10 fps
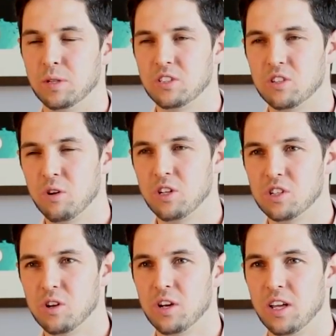But
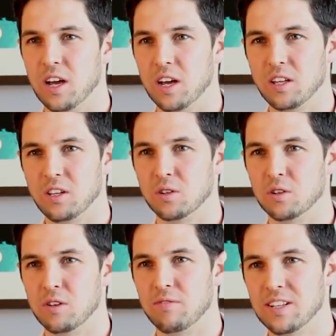slowly, slowly, you
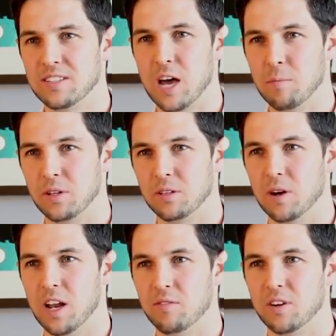know, events happened
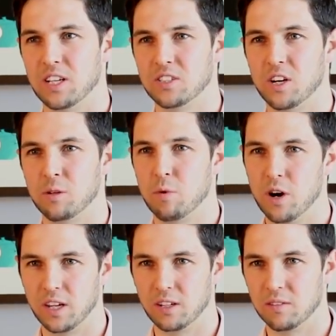in my life, and I started
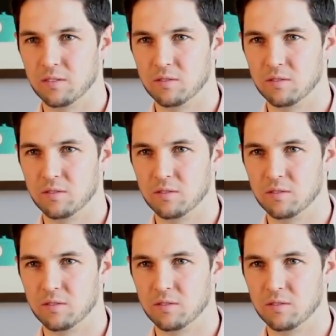praying.